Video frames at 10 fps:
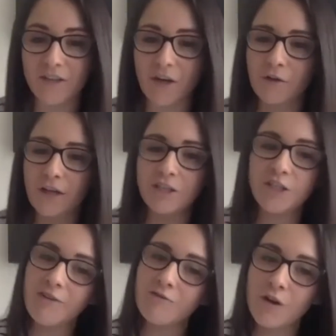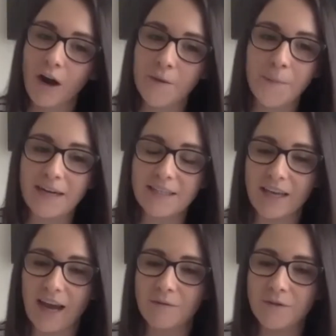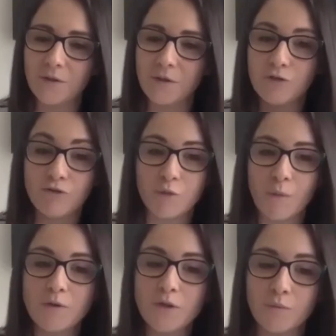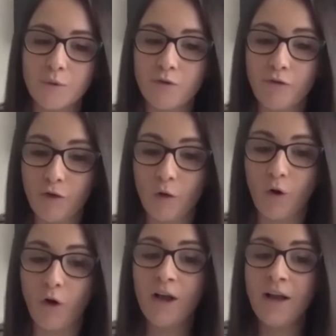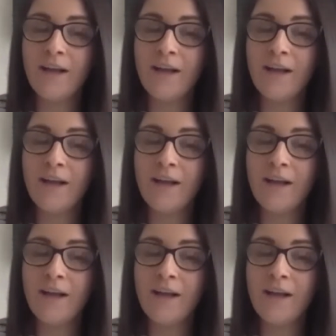So the General Chiropractic Council is responsible for